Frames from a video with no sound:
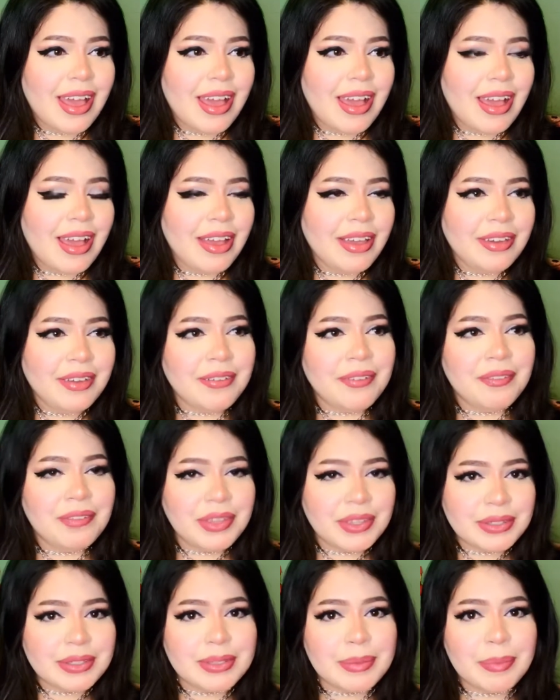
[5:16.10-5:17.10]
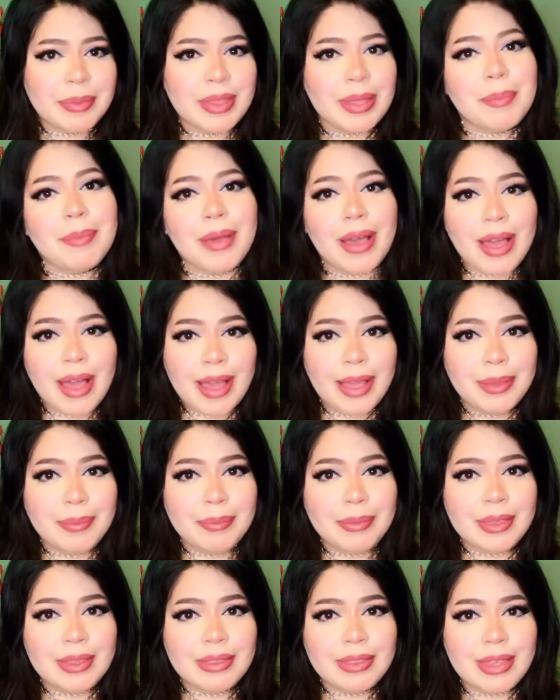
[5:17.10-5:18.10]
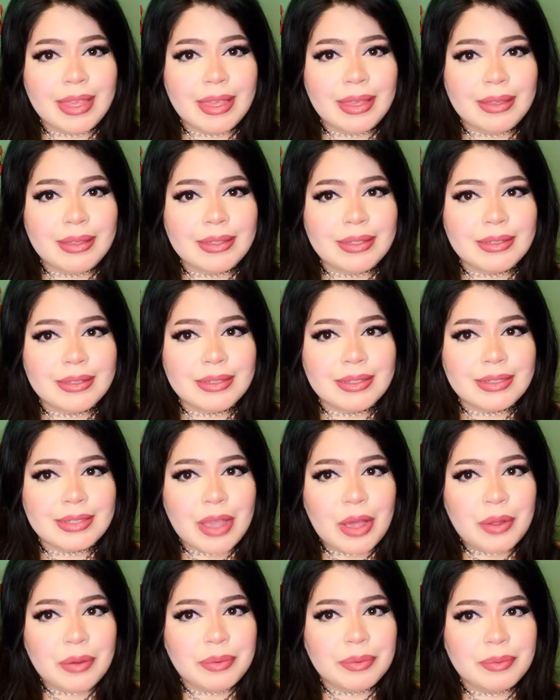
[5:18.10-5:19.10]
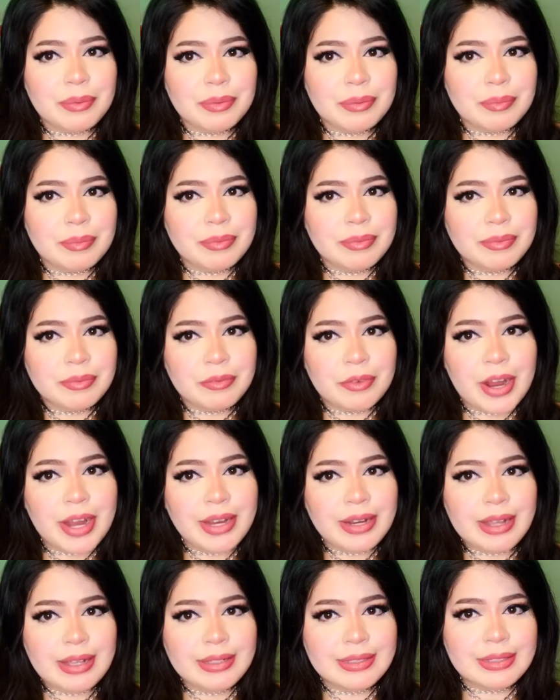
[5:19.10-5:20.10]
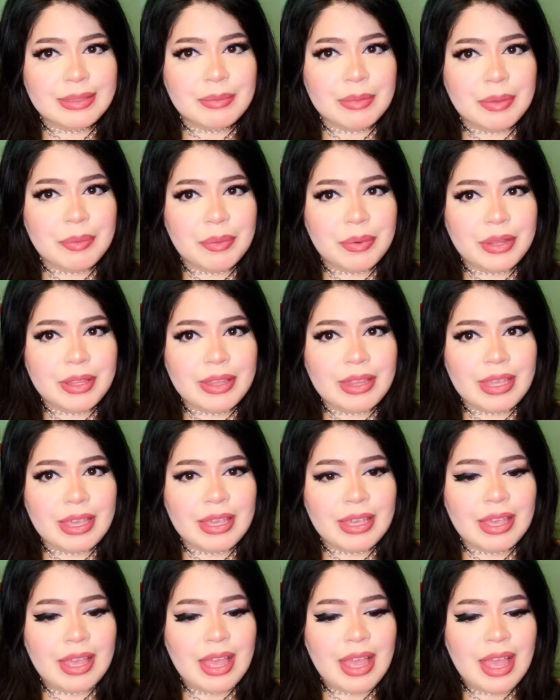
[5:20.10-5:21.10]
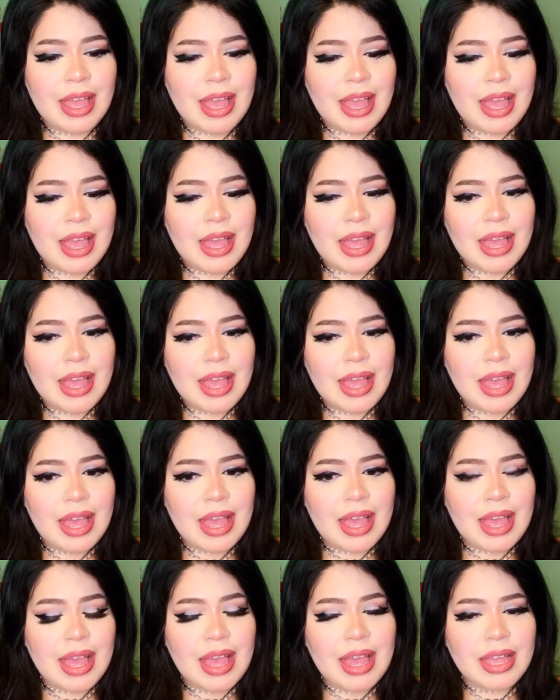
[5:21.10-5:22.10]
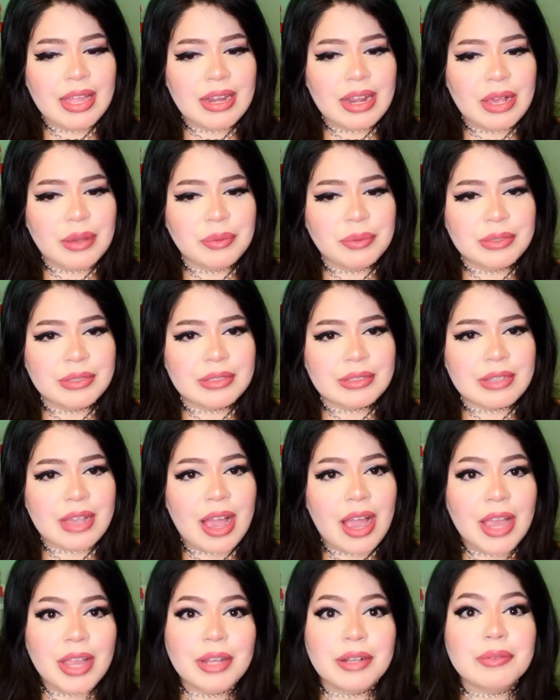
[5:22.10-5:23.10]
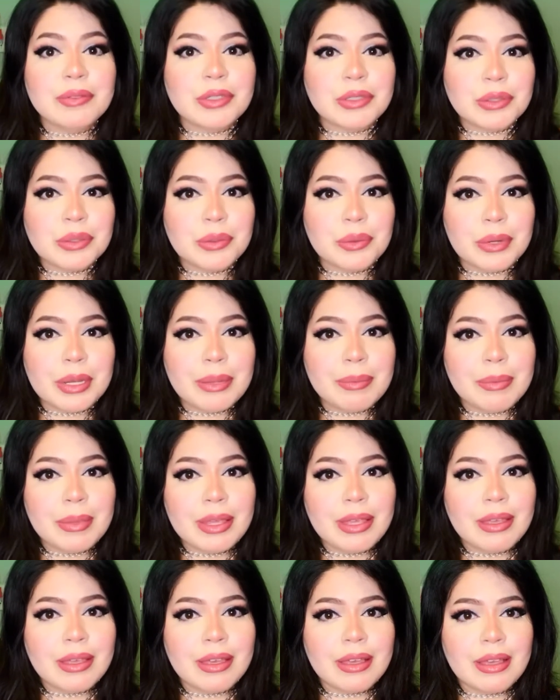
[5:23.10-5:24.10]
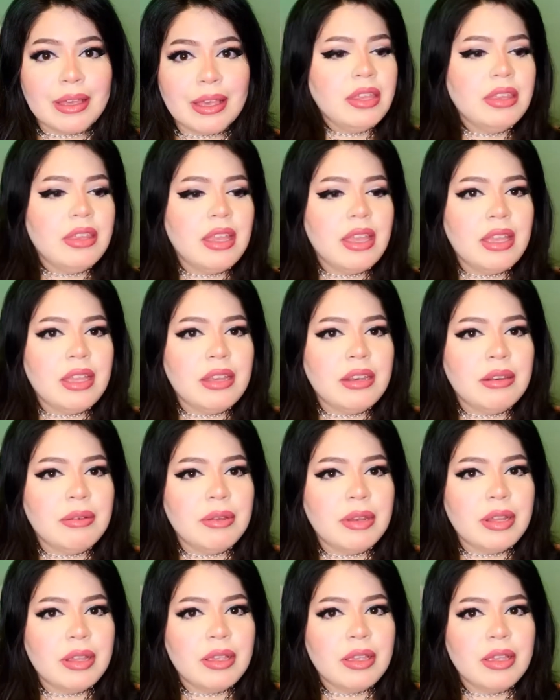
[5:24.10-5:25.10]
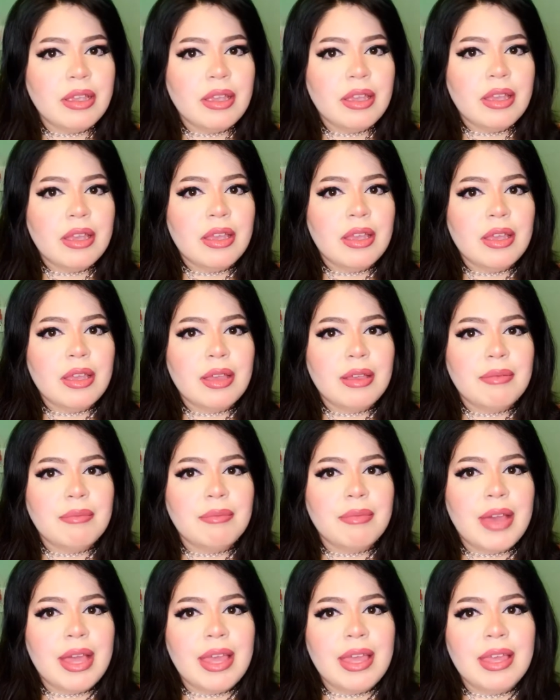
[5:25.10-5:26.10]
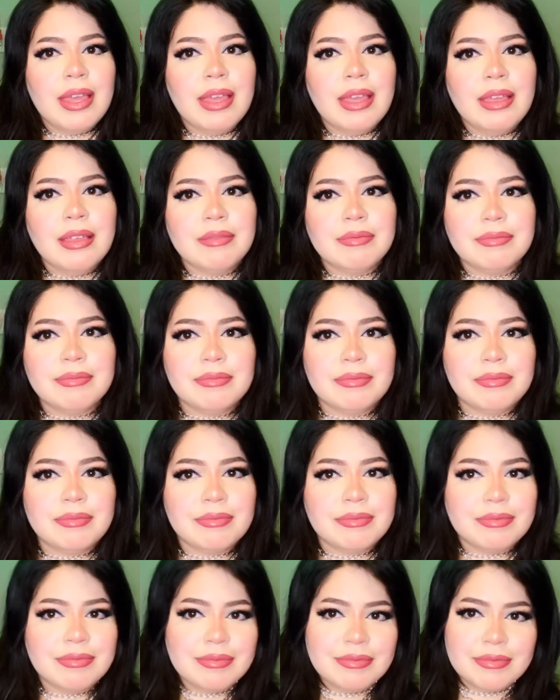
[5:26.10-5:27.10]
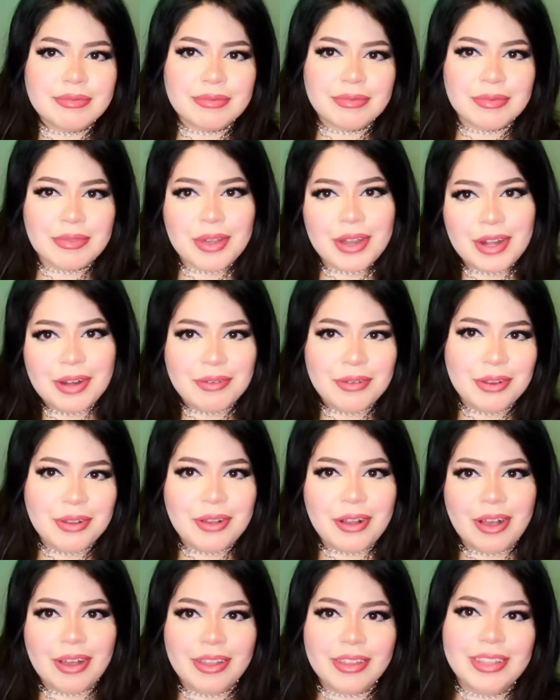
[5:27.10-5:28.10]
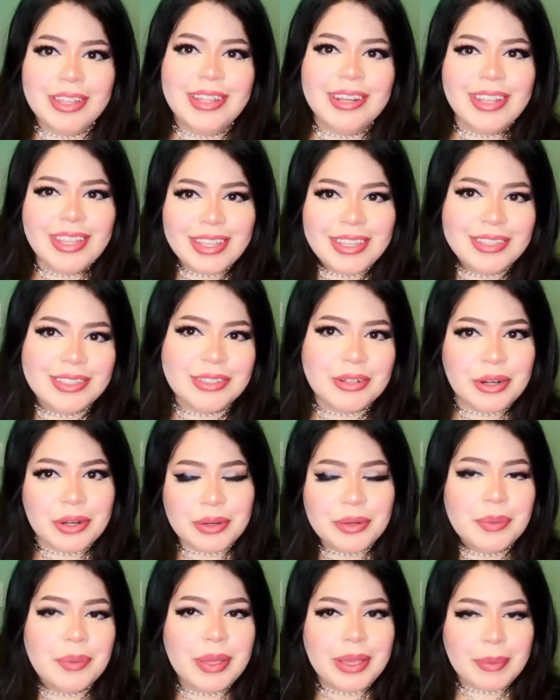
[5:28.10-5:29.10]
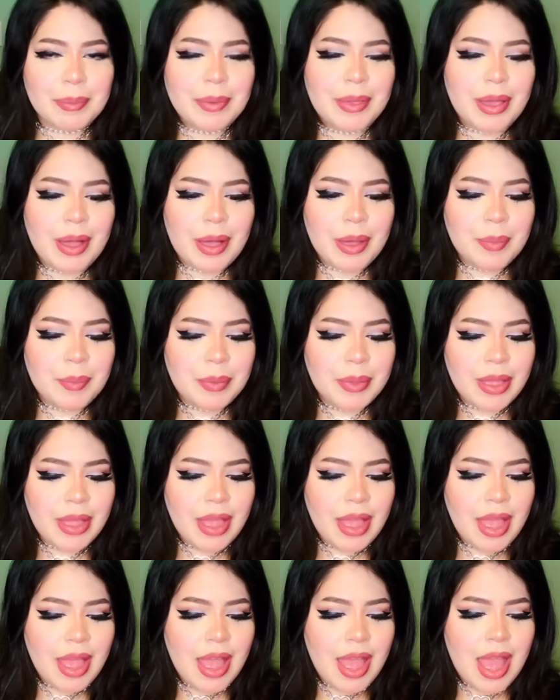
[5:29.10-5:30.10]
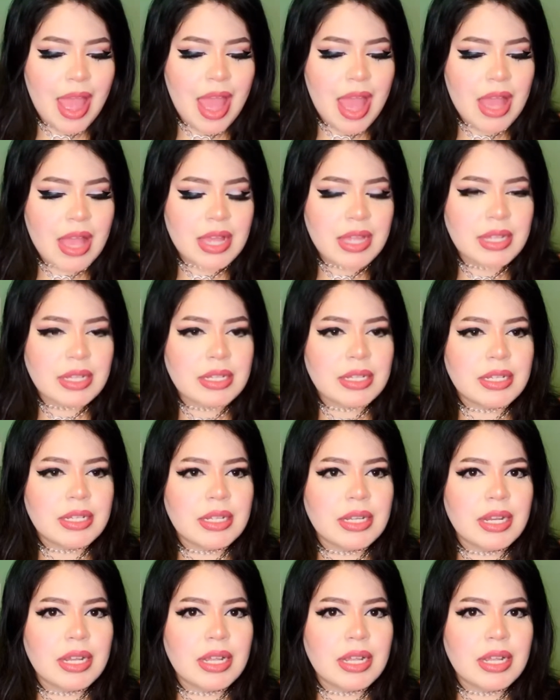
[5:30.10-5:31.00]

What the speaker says: I could feel something behind me laying down right next to me breathing, and I was kind of screaming. Then my, whatever you call it, he started to wake me up, and